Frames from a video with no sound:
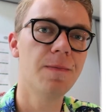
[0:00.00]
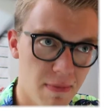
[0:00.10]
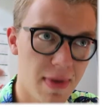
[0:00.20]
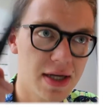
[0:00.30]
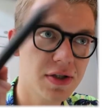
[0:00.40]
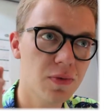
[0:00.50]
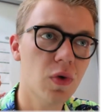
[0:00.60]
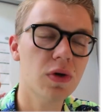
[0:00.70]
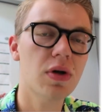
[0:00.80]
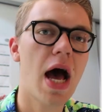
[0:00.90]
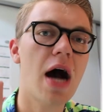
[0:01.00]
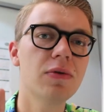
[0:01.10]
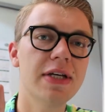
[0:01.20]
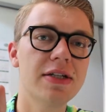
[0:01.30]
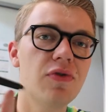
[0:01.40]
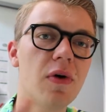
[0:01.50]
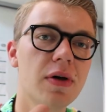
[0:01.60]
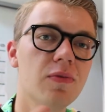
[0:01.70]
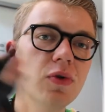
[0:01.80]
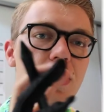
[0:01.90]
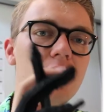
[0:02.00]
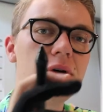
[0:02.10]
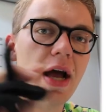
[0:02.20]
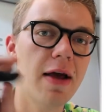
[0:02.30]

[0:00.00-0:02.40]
Imagine how that drawing would look